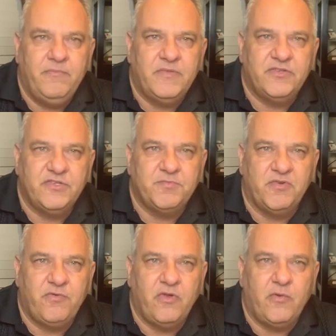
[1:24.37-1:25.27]
This is
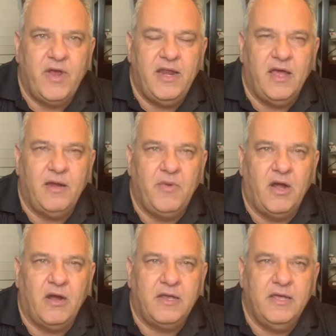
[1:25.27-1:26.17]
before the raid on
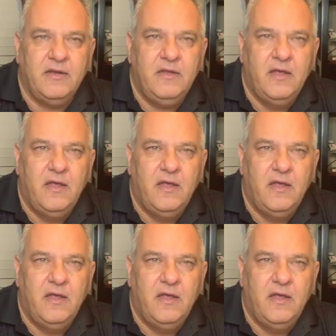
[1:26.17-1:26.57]
American